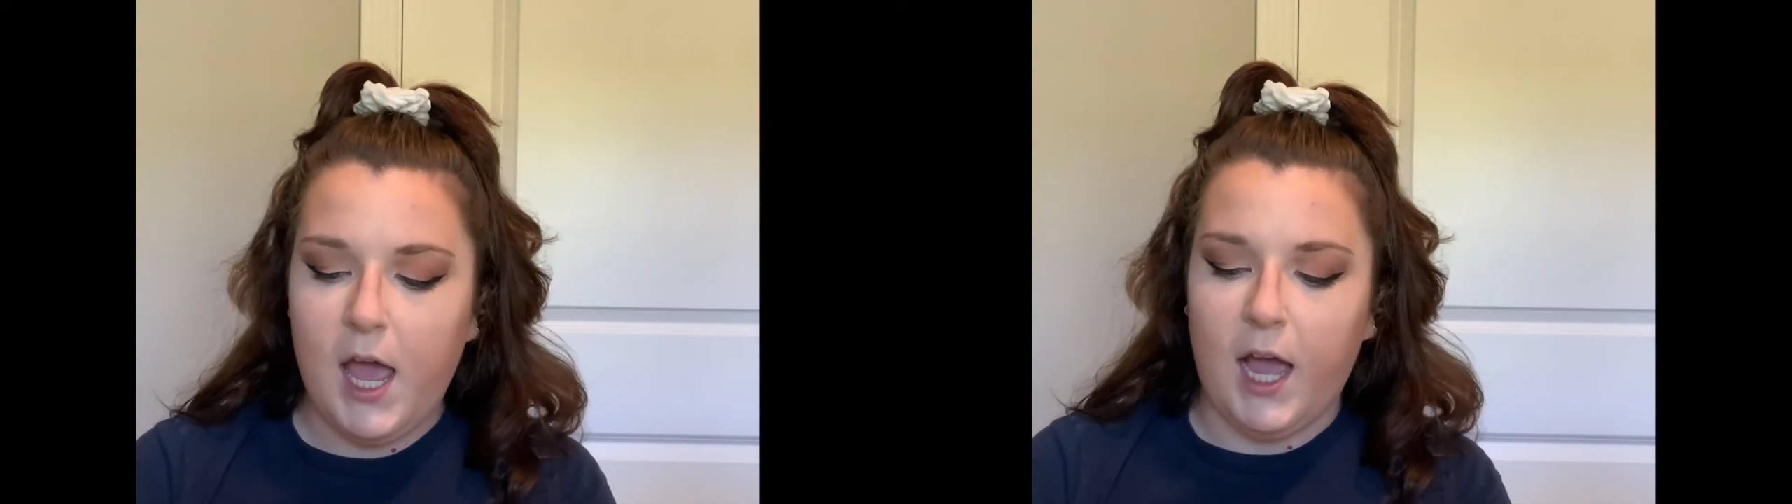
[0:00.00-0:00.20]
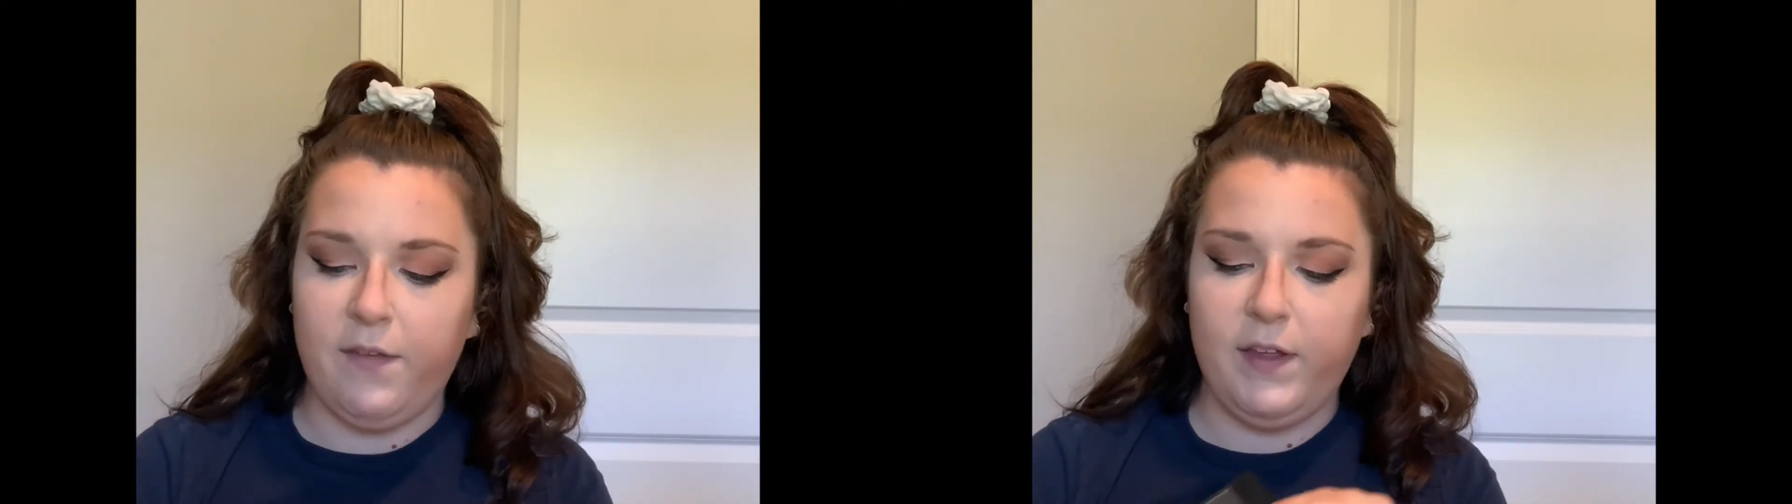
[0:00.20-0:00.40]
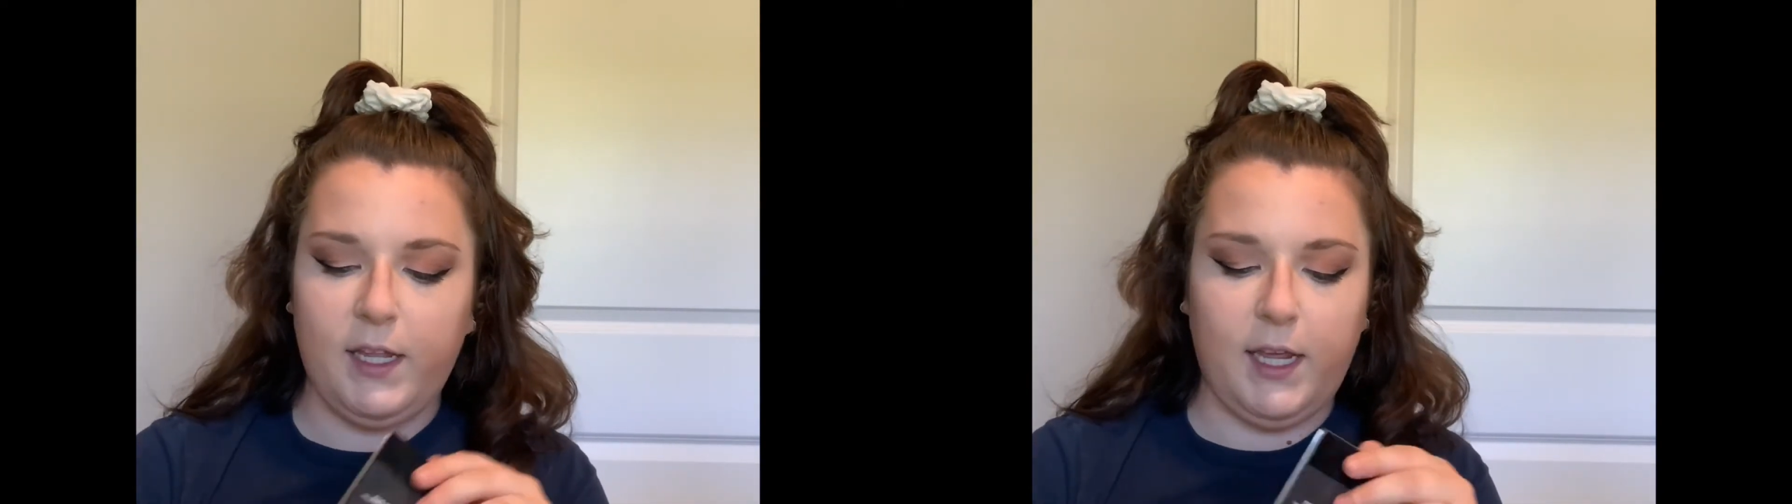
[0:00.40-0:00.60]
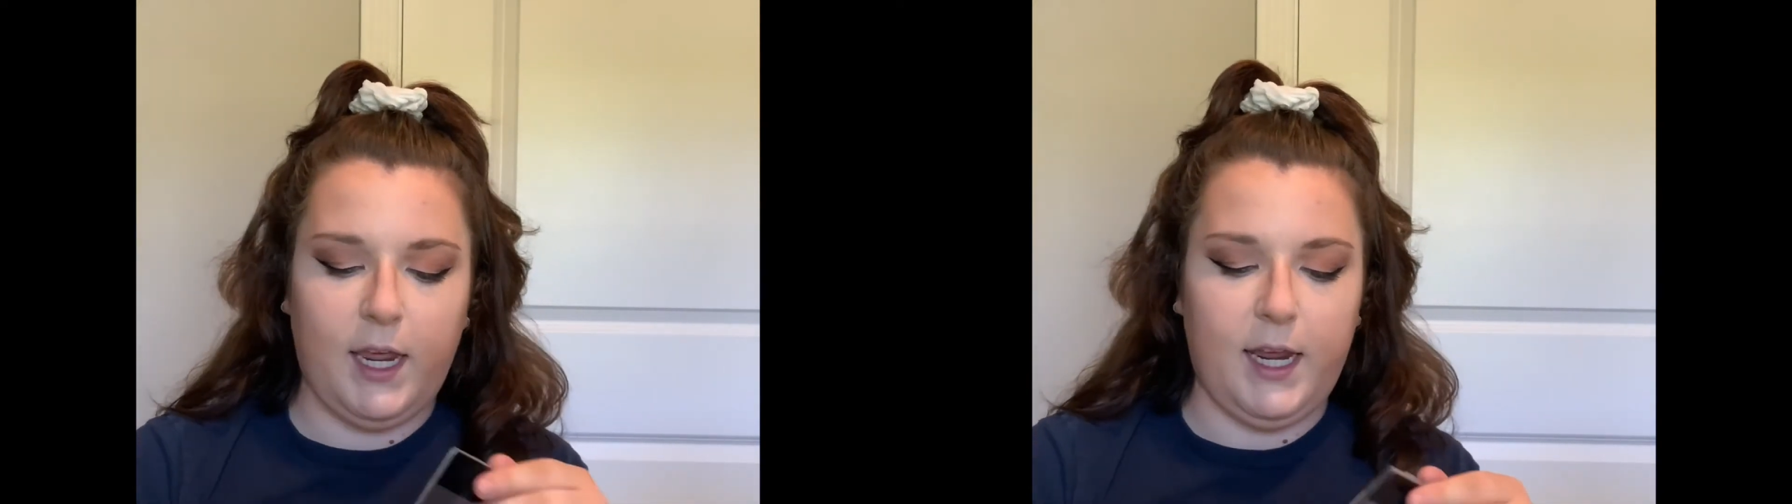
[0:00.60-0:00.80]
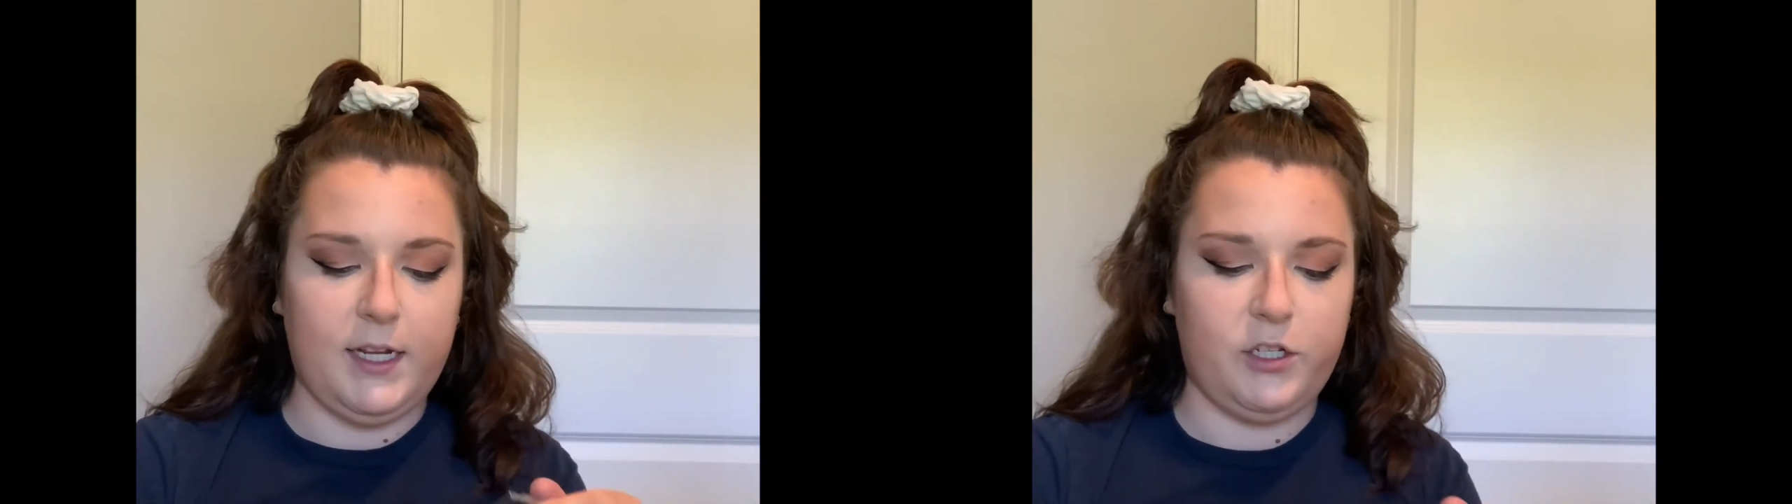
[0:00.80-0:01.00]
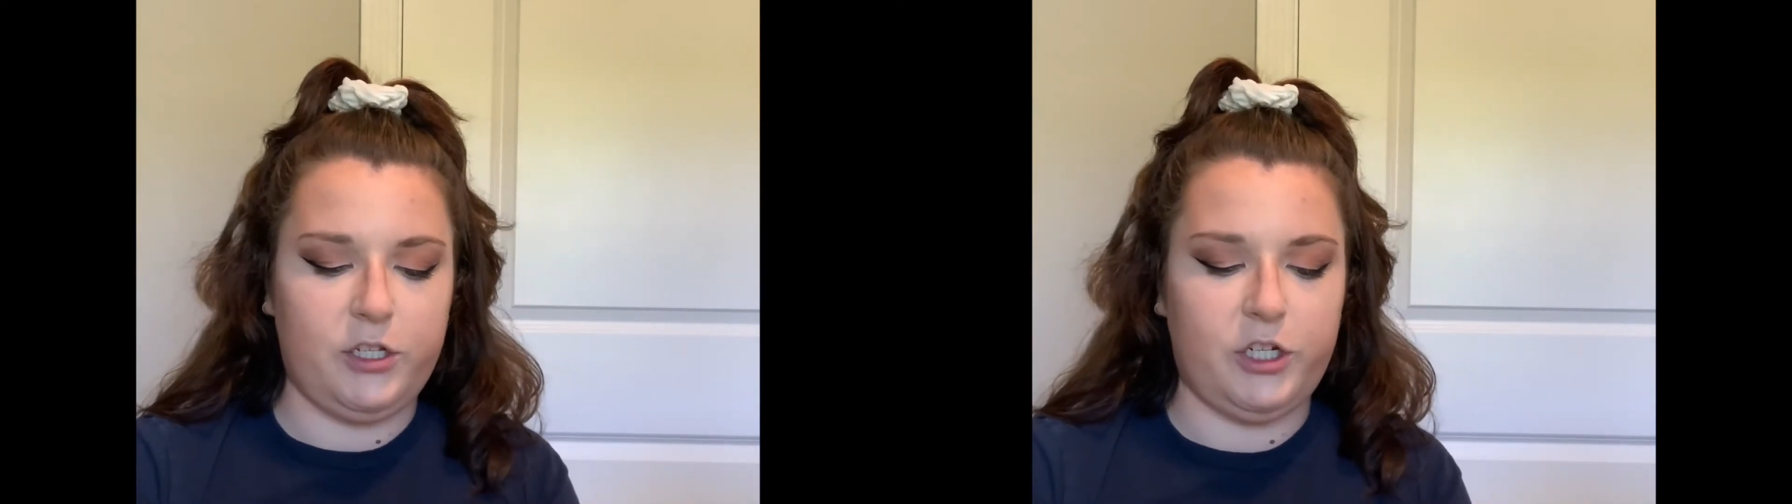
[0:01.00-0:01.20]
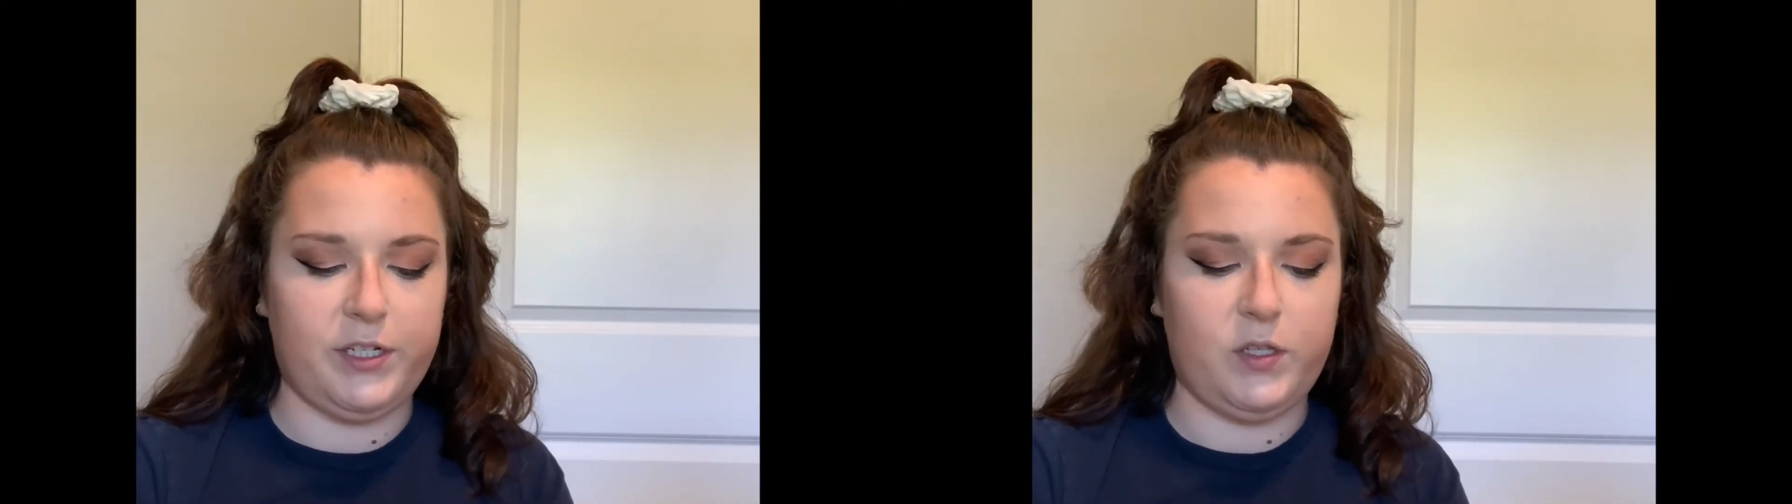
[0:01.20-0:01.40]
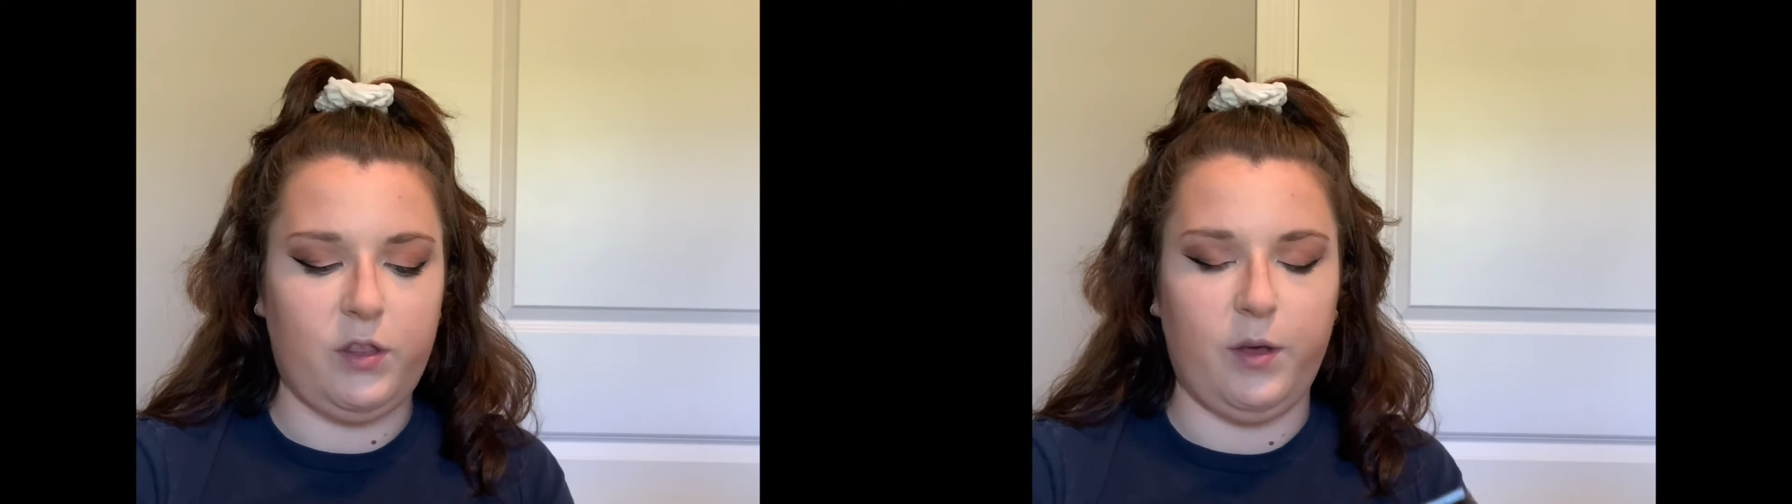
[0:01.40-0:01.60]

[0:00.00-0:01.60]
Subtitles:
I feel like it's just